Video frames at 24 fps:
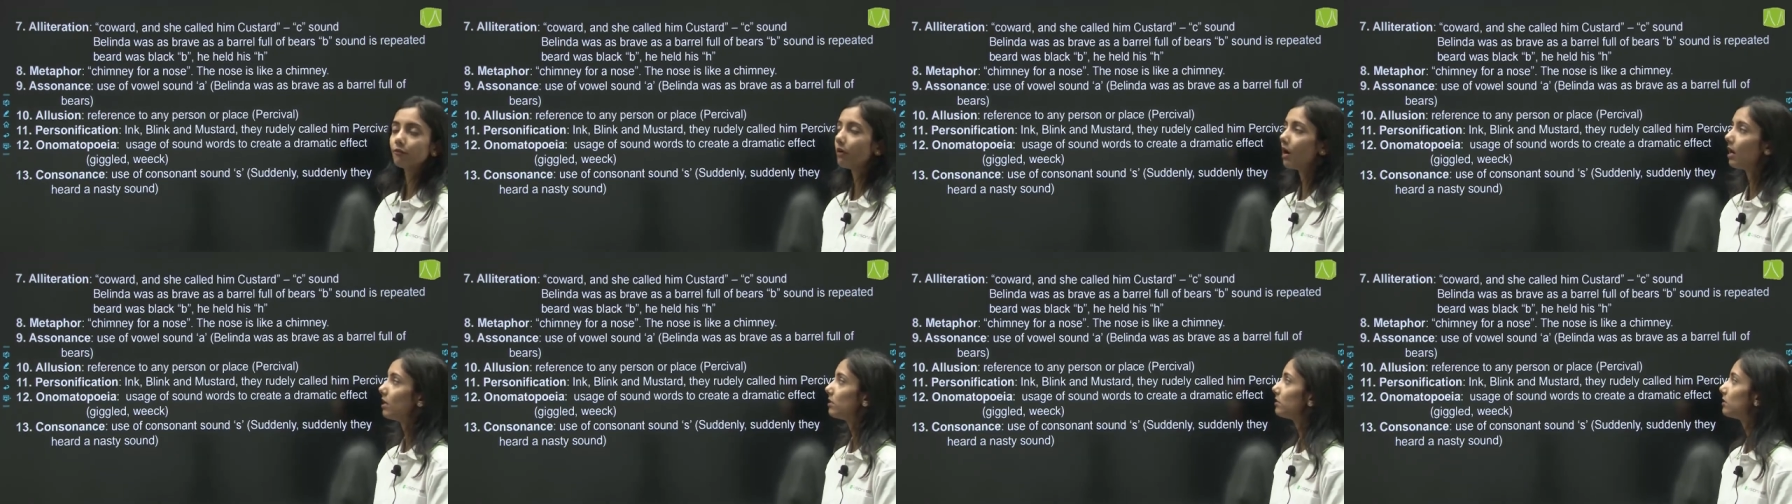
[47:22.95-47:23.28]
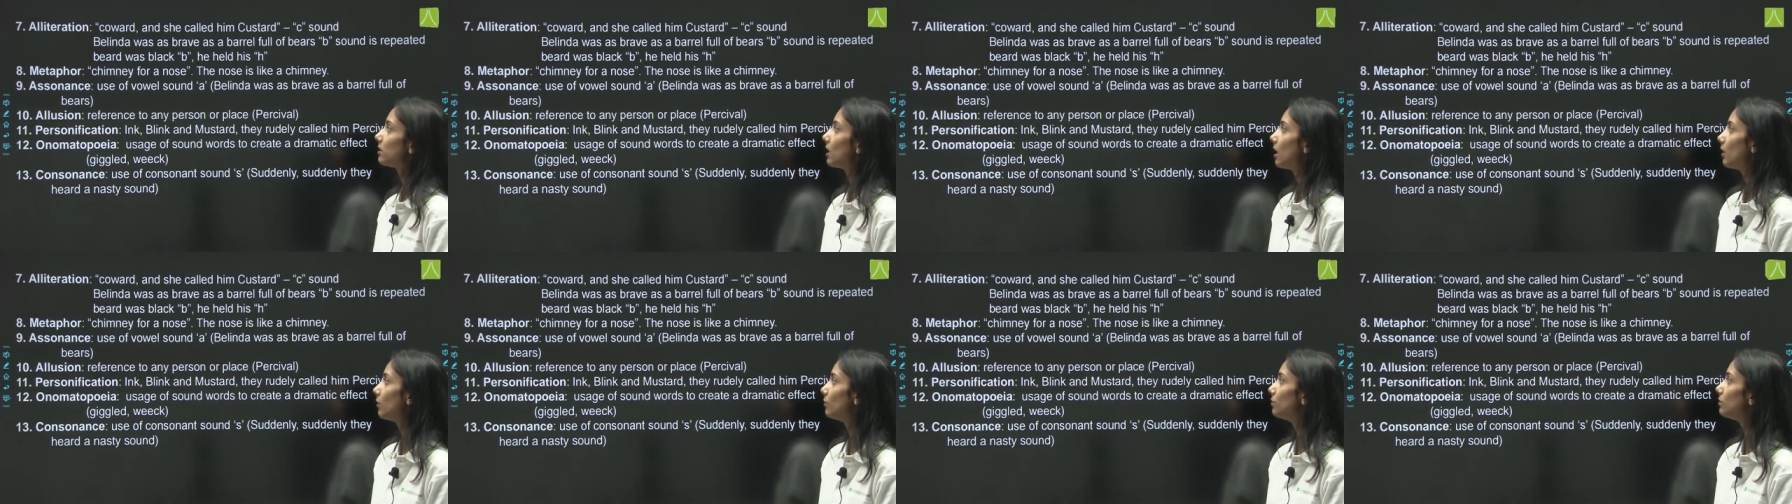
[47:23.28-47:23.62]
vowel
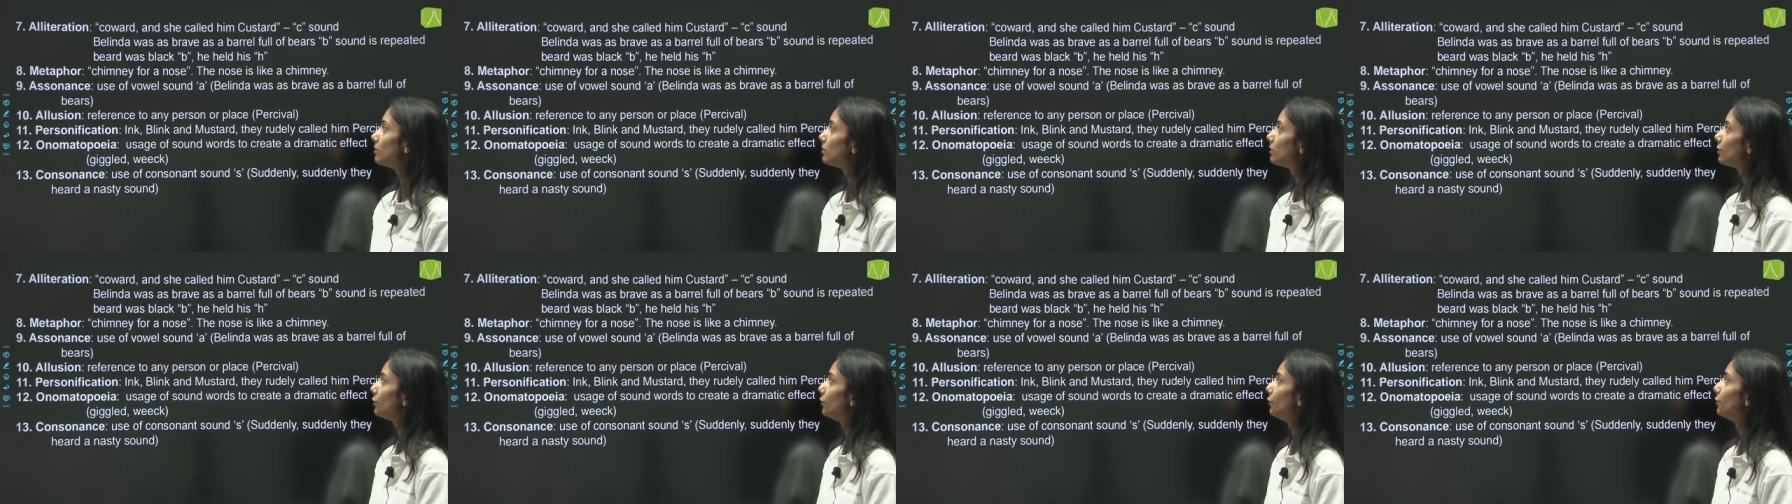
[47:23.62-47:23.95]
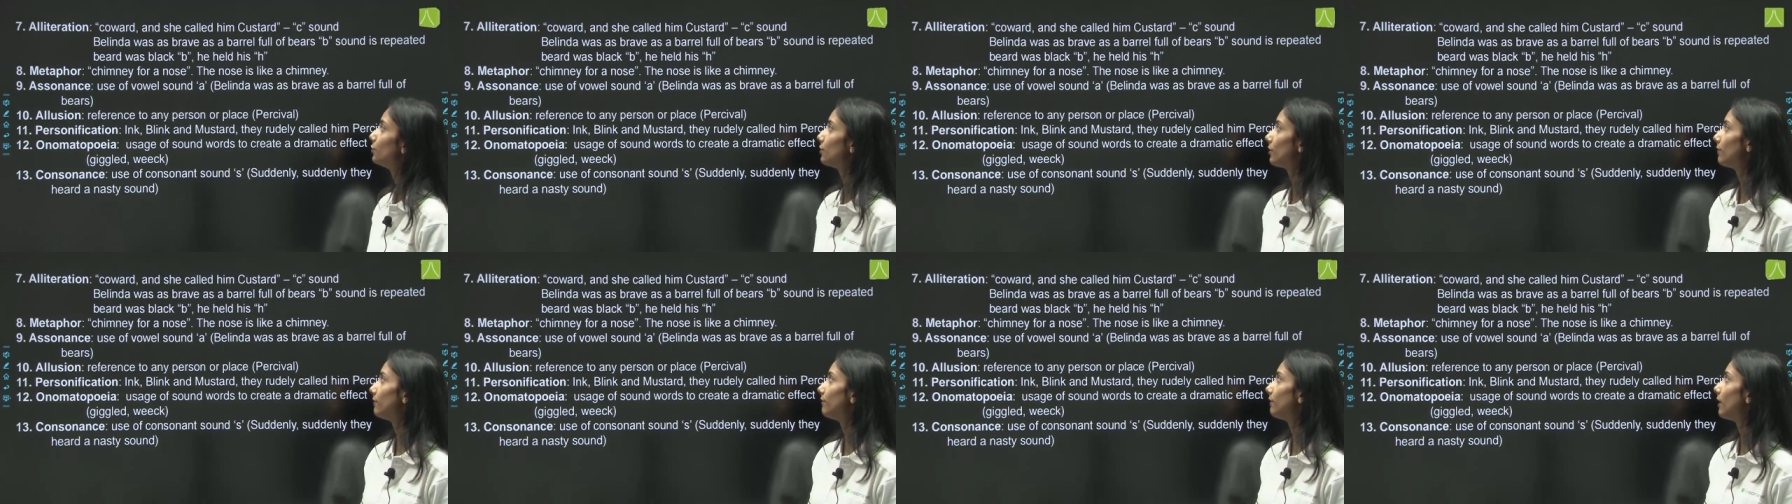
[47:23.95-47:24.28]
sounds,
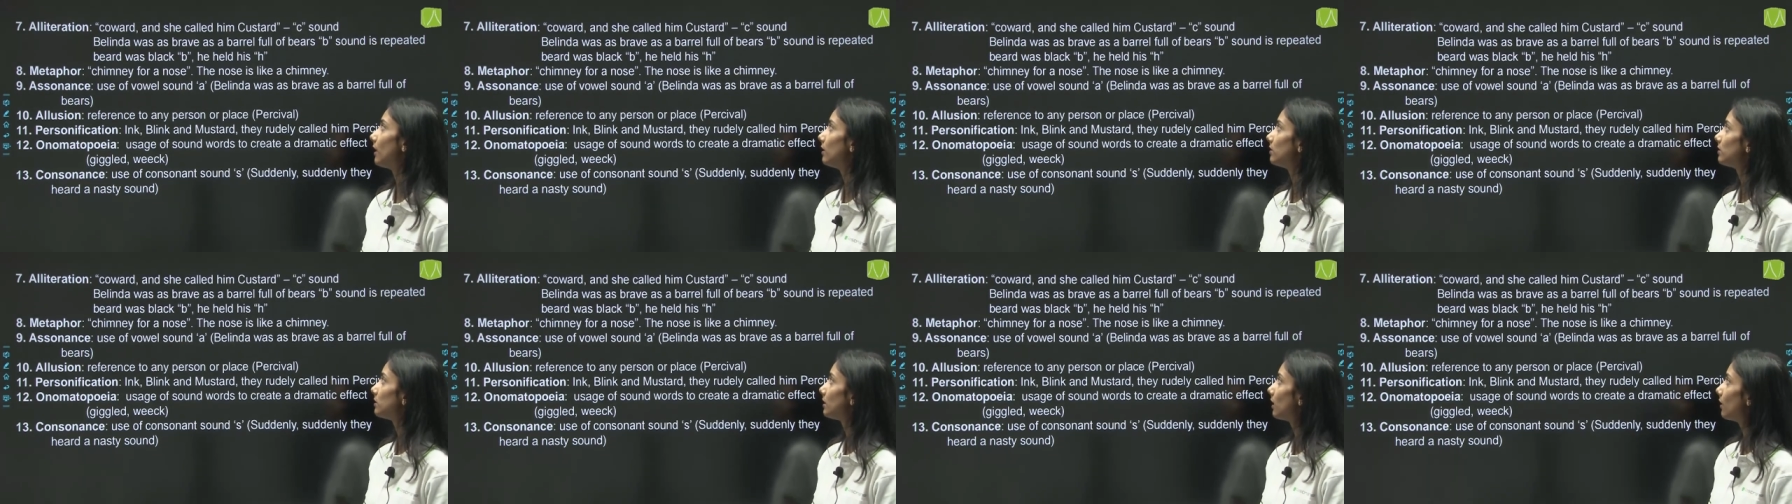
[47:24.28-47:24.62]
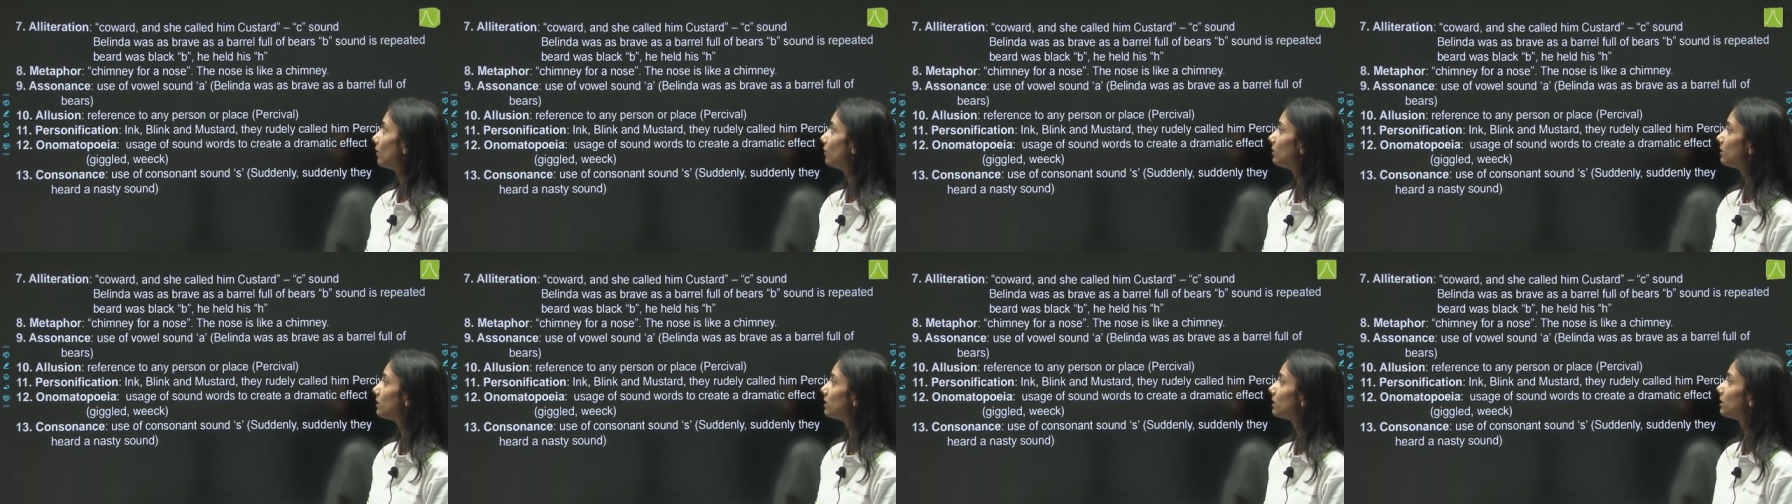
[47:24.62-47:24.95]
use of vowel
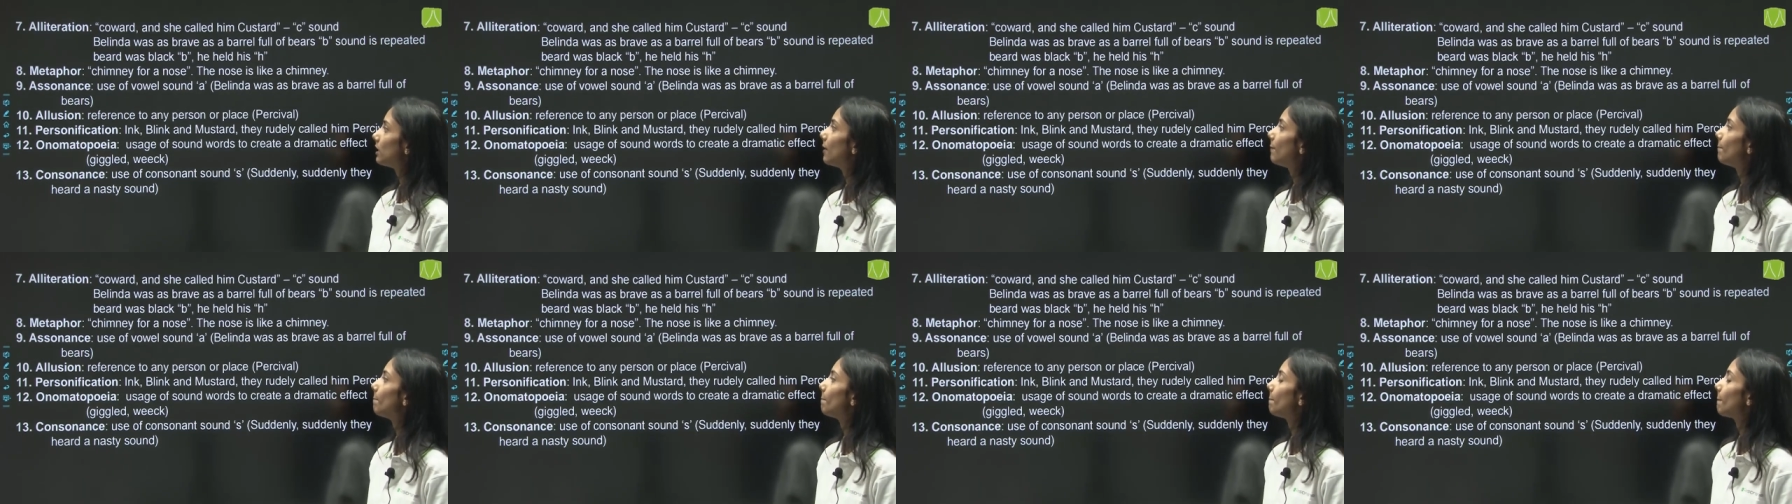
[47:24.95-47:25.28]
sounds.